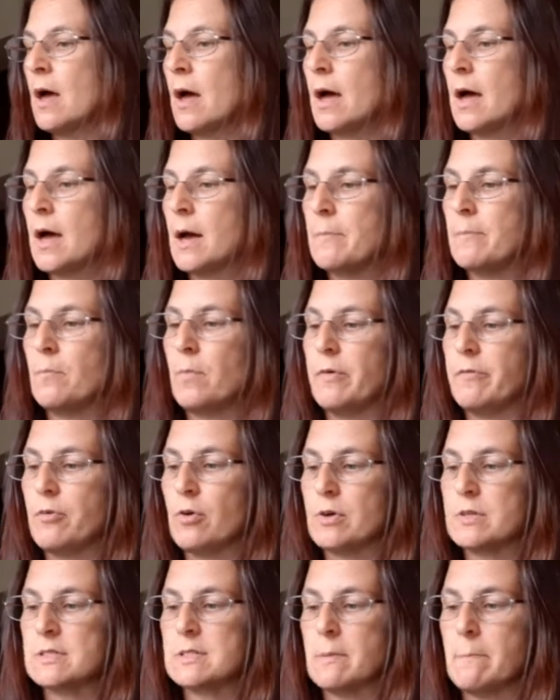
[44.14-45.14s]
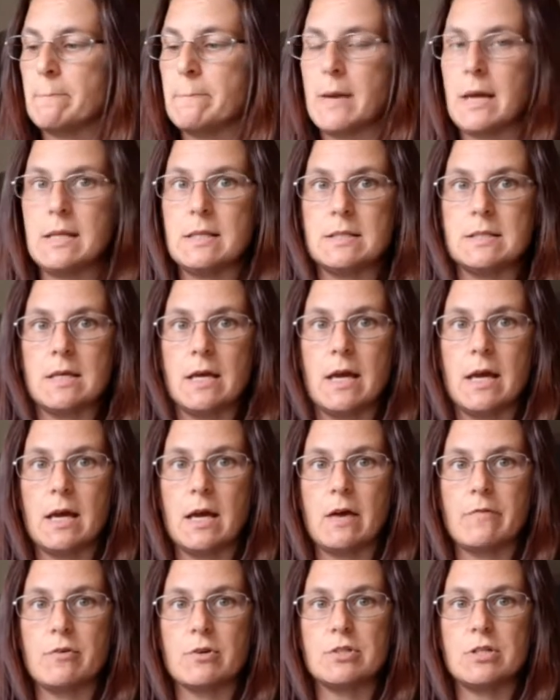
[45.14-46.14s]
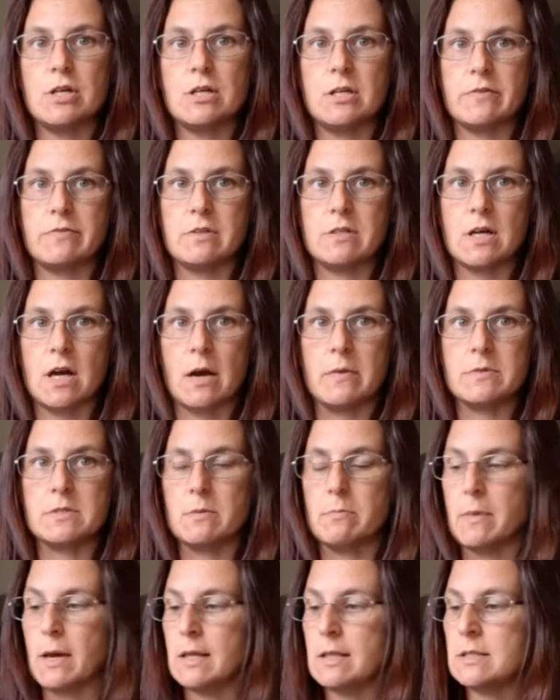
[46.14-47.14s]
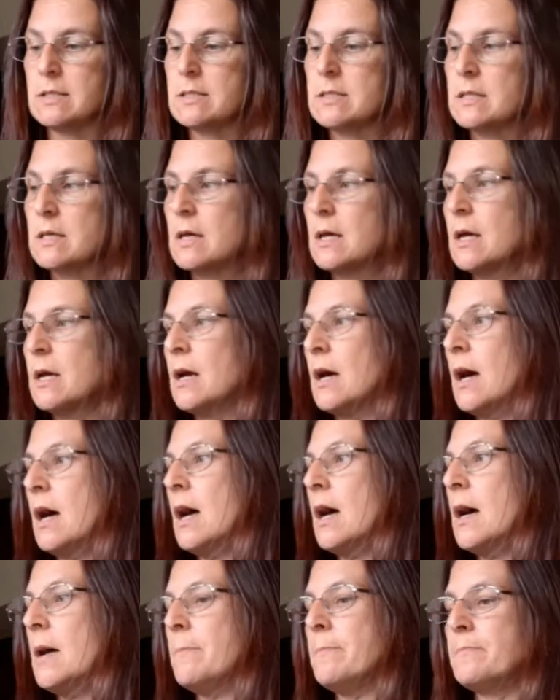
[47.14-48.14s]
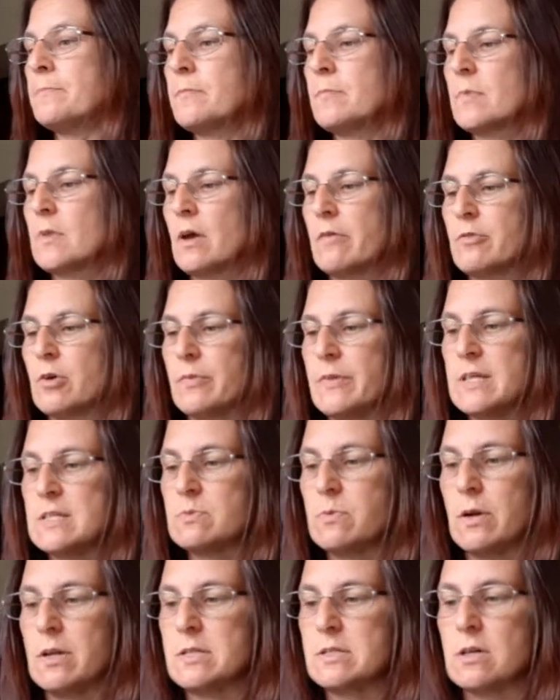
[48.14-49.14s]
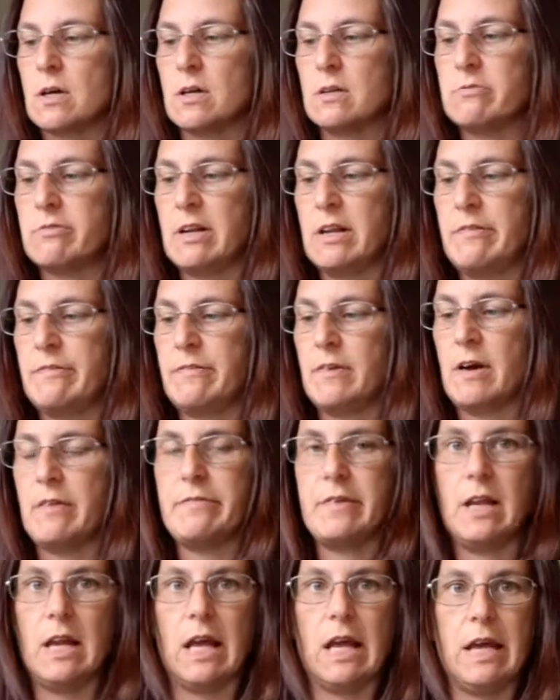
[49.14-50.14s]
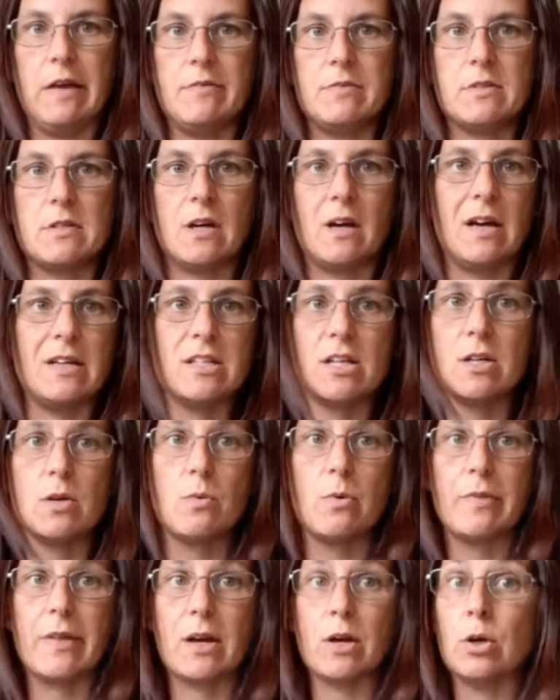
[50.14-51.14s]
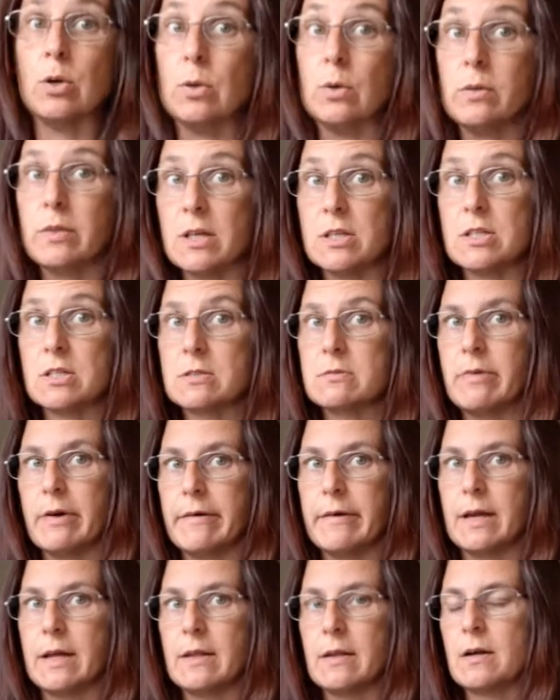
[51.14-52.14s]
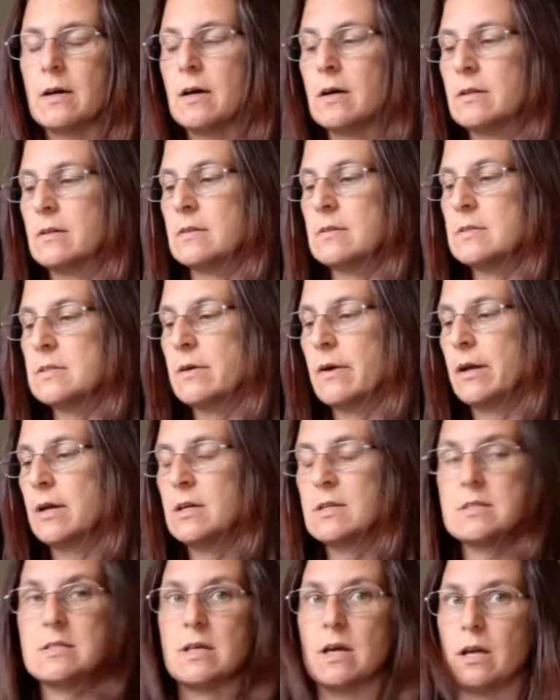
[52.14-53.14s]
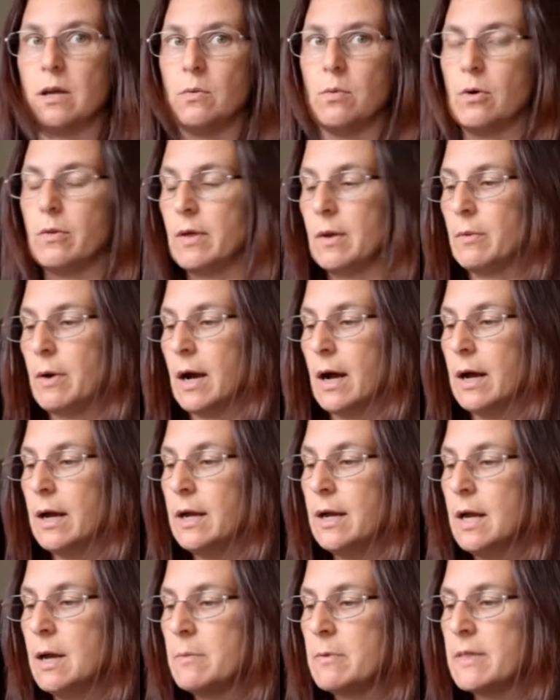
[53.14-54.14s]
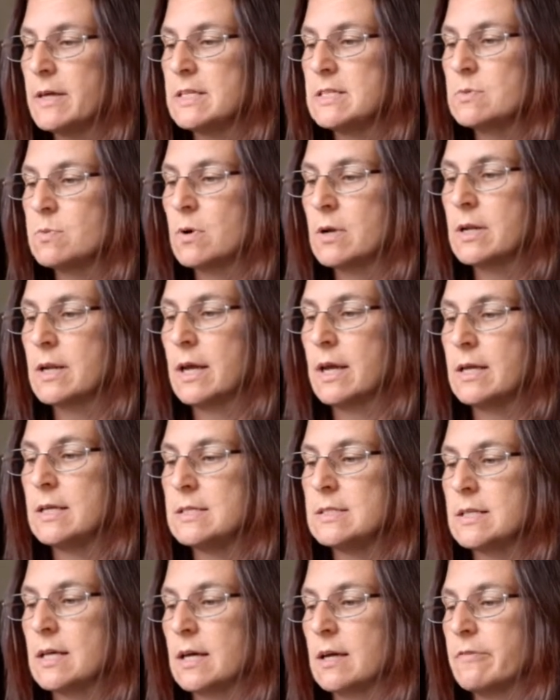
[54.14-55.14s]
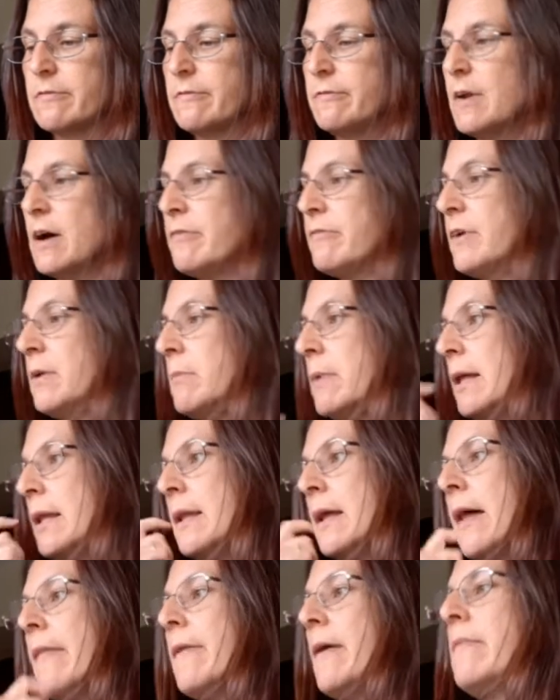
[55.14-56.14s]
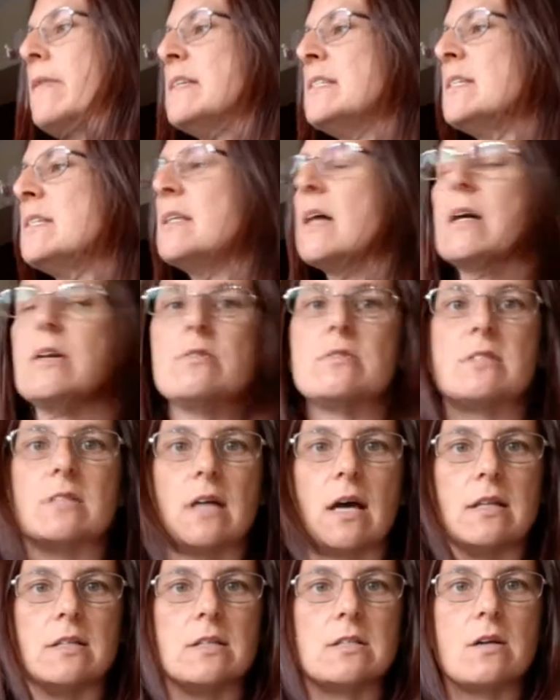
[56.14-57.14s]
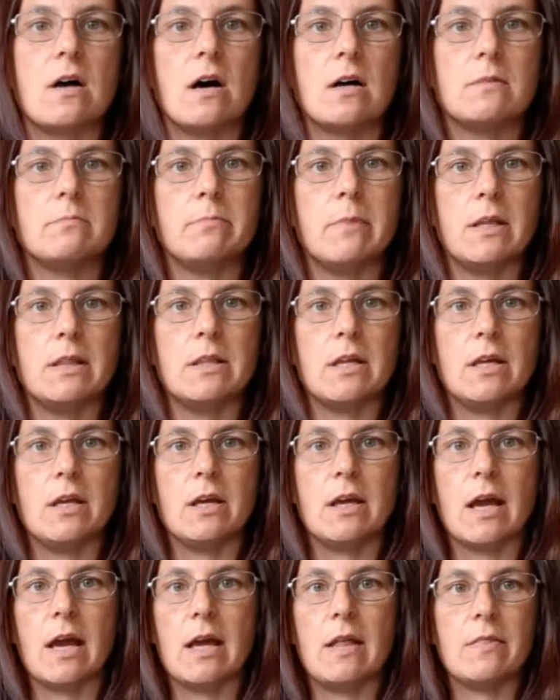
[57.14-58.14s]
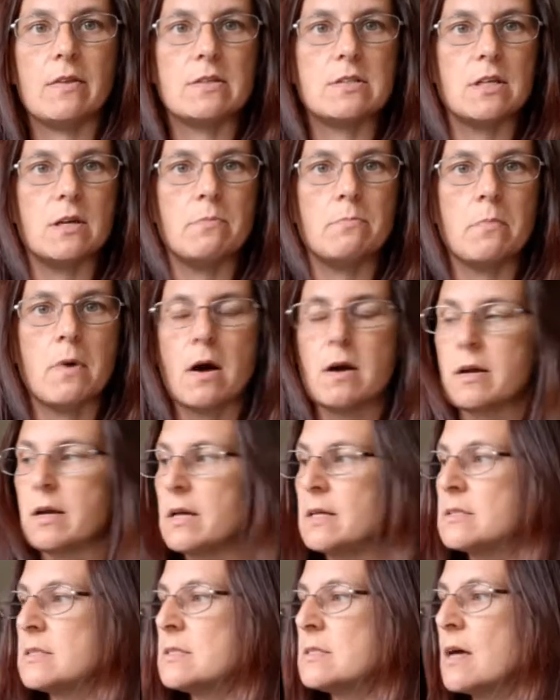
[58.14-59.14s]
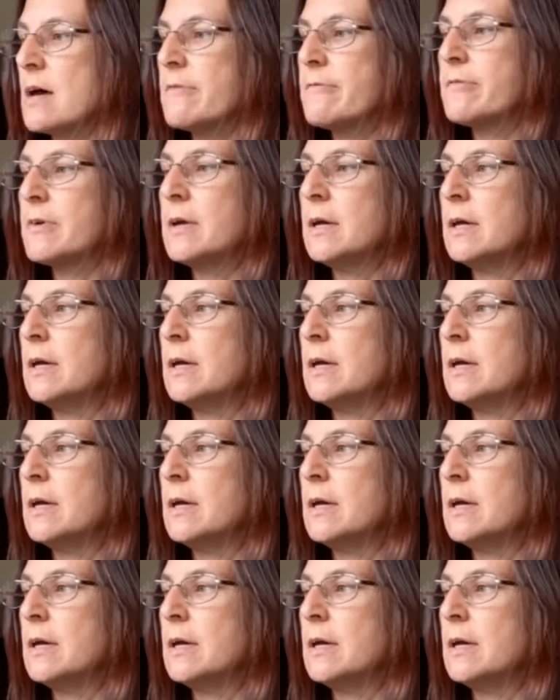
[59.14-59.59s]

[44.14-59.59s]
We've got some mint here. I've got two different types of mint. I've got this one. It's got really fluffy leaves. I don't know what they're called. They're just growing in the garden, so I couldn't tell you what they were. This one is like fluffy mint, and then this is like your standard garden mint that you get in the supermarket and stuff.